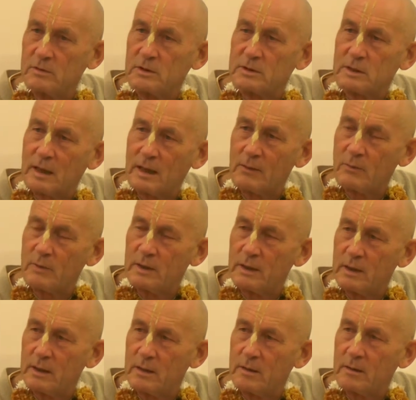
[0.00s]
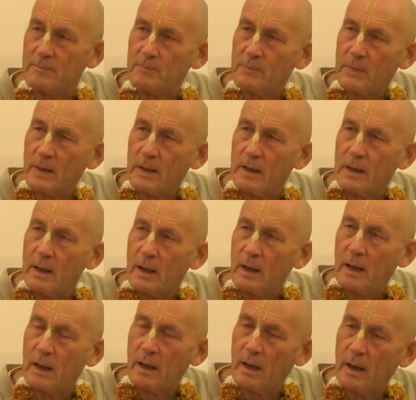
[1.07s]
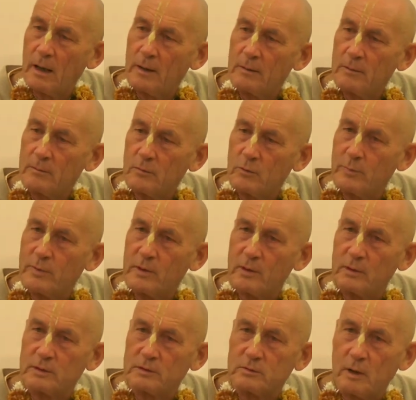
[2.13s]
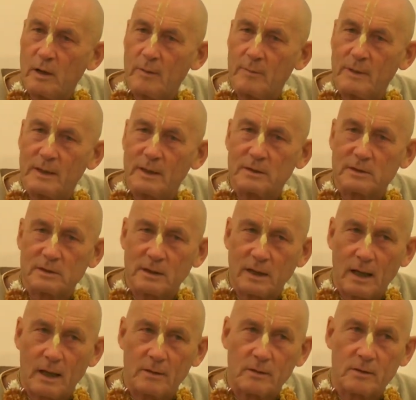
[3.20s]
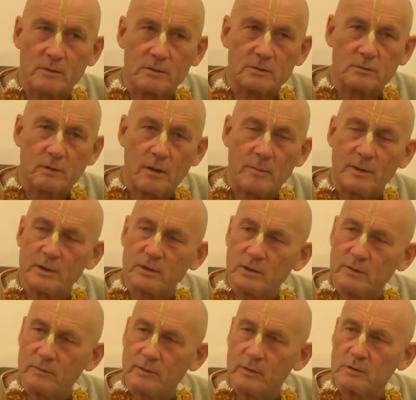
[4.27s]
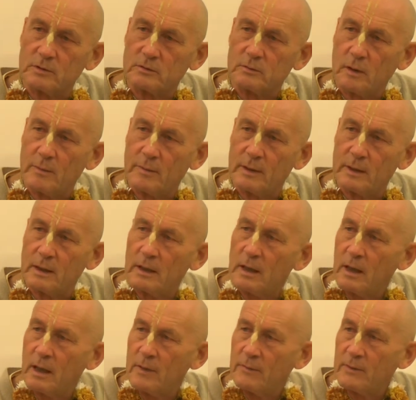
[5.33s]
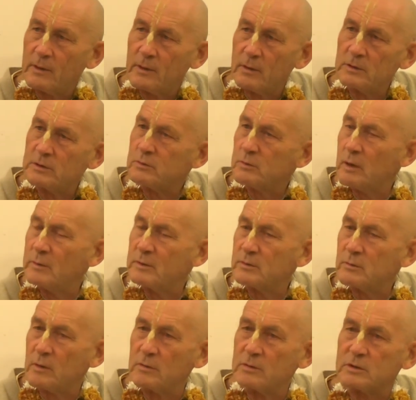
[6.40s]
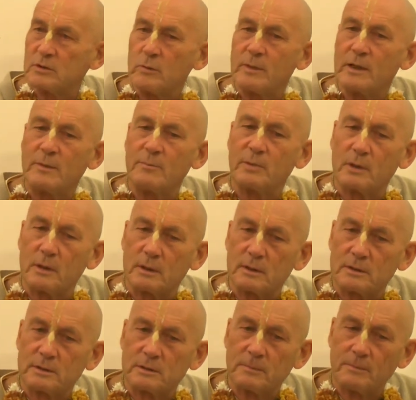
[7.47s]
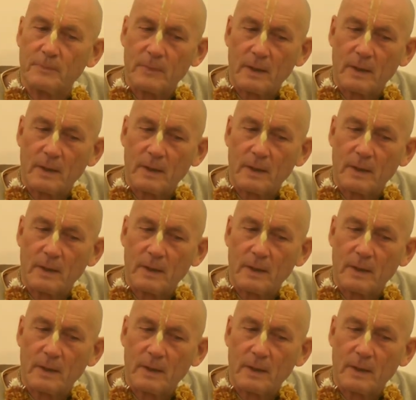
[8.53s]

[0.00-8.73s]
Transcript: just like we hear Rupa Goswami, Sanatana Goswami, Jiva Goswami. The Goswamis wrote so many books,